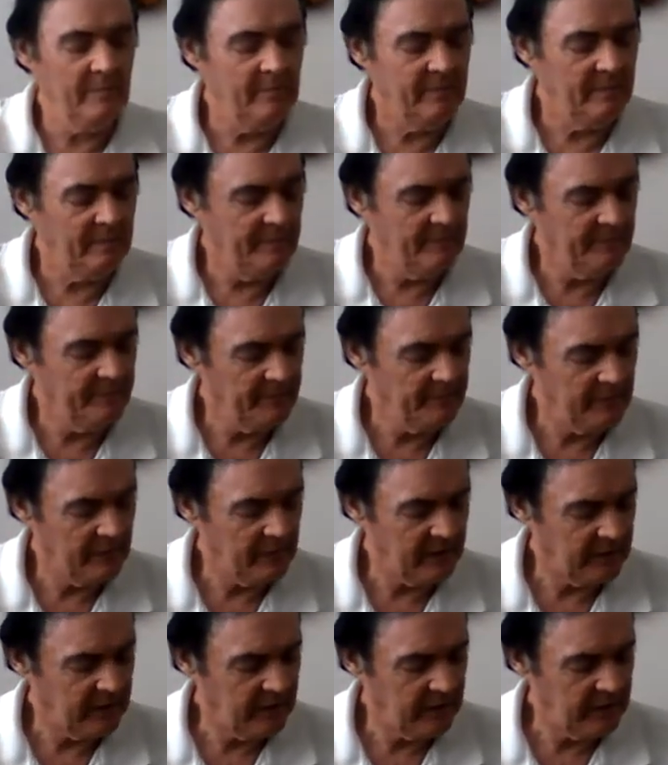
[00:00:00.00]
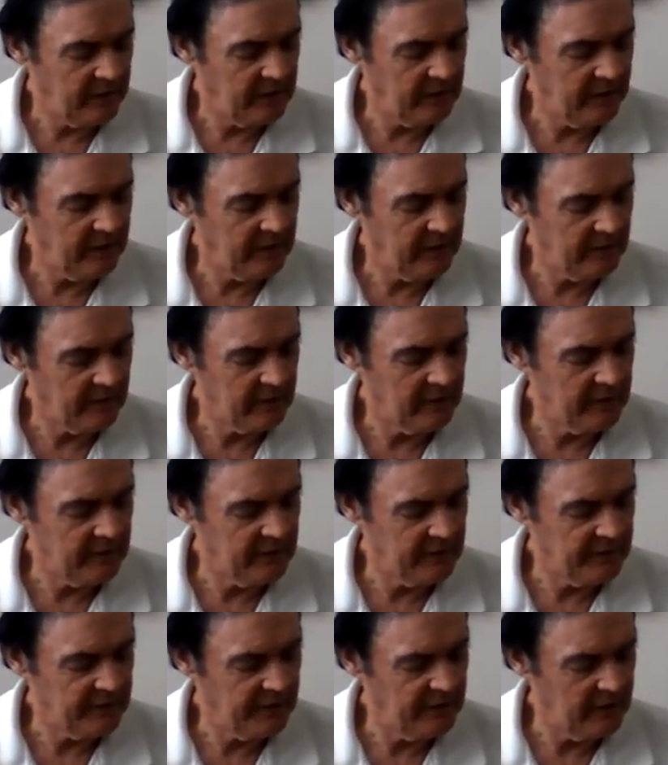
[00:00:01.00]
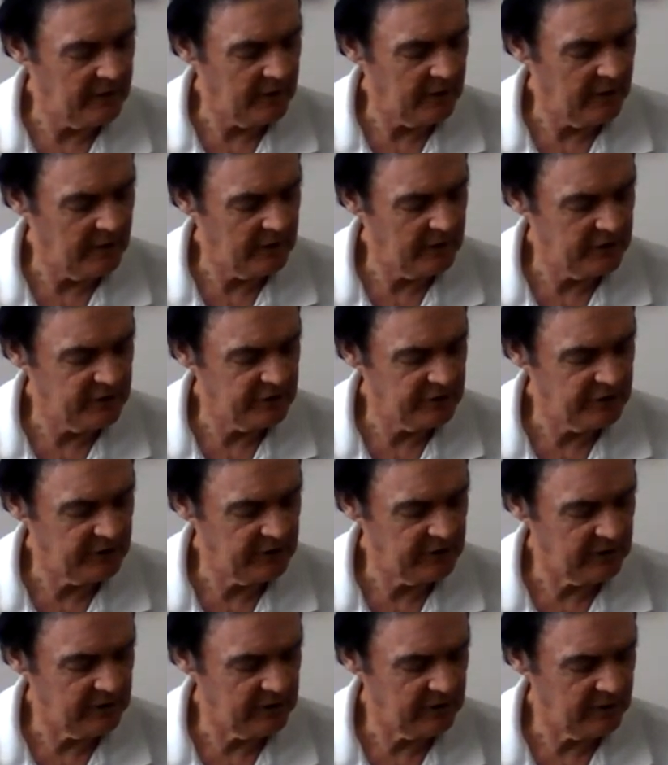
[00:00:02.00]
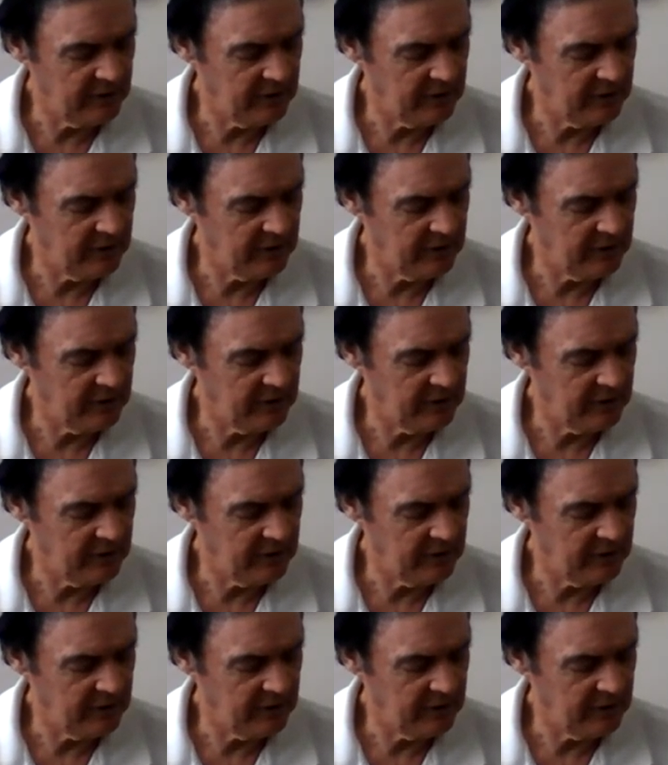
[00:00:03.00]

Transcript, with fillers: okay, here is the G.